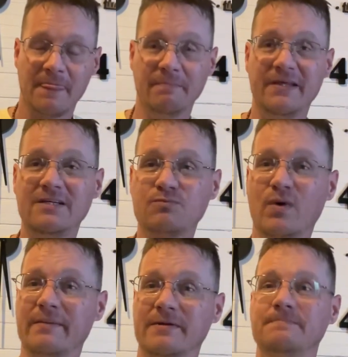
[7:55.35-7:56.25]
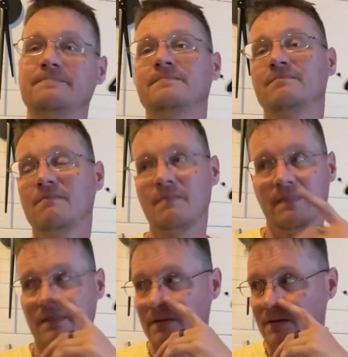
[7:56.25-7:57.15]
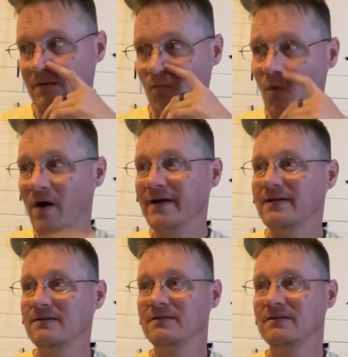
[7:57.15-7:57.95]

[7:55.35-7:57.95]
These women want